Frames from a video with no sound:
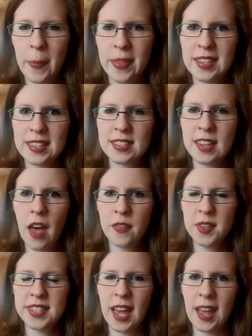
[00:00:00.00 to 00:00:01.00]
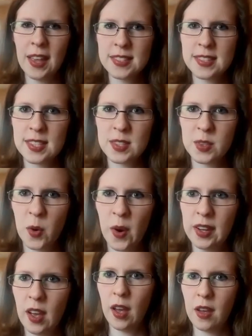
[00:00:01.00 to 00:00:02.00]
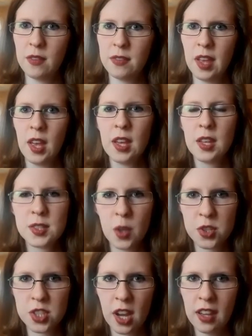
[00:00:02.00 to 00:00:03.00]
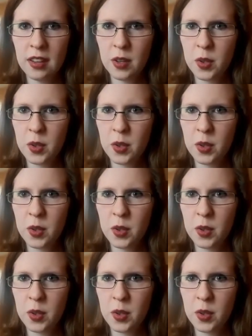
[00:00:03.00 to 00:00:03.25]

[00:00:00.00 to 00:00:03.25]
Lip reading: This novel tells the story of Zozia,